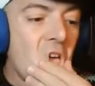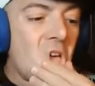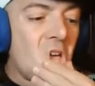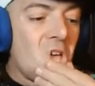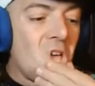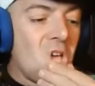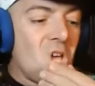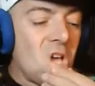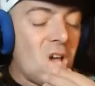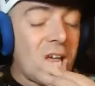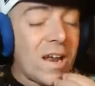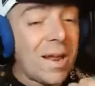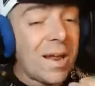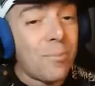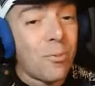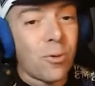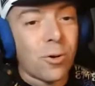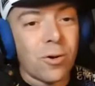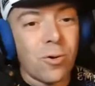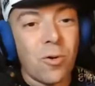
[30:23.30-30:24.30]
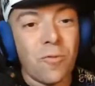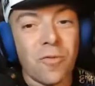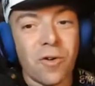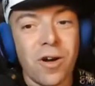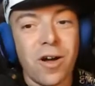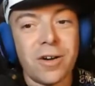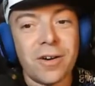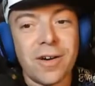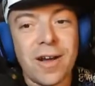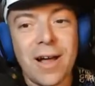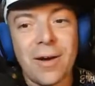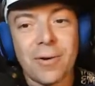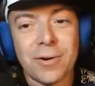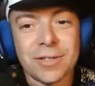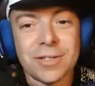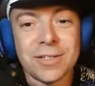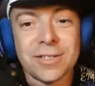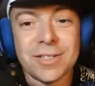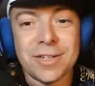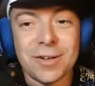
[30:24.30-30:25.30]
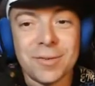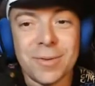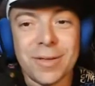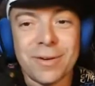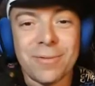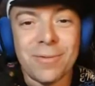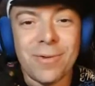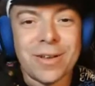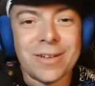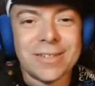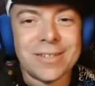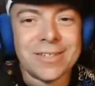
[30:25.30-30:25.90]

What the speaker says: And I poured over 100 hours into Xenoblade 1,